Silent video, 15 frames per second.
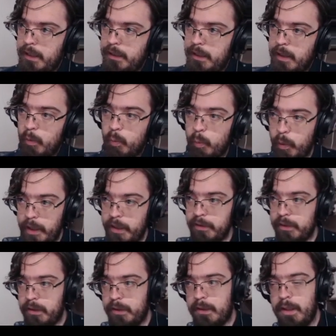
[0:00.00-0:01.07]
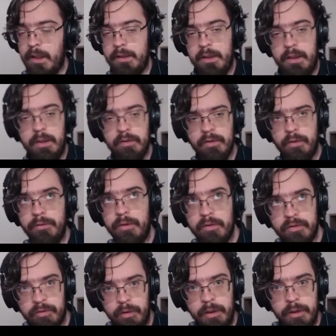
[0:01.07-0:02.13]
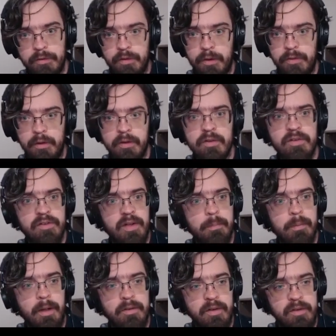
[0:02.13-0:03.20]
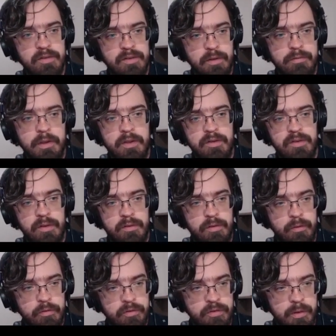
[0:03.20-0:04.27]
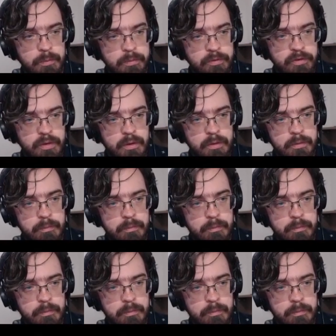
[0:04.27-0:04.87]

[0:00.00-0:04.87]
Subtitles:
Now, where the encounter is on this screen is, I think, step ID 76. I'll just double check.